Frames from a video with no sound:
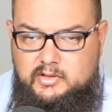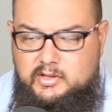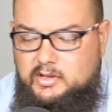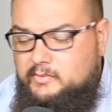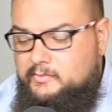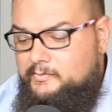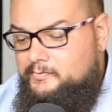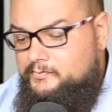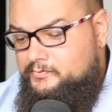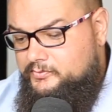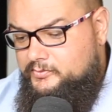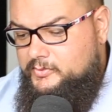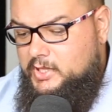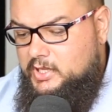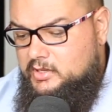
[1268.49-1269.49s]
Um,
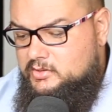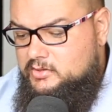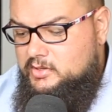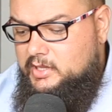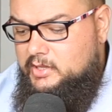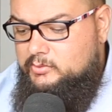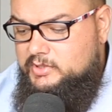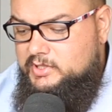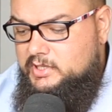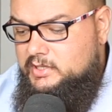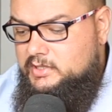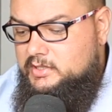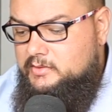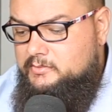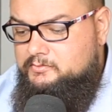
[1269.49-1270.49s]
so that was
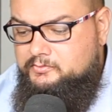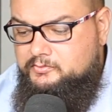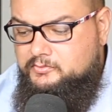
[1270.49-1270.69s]
easier.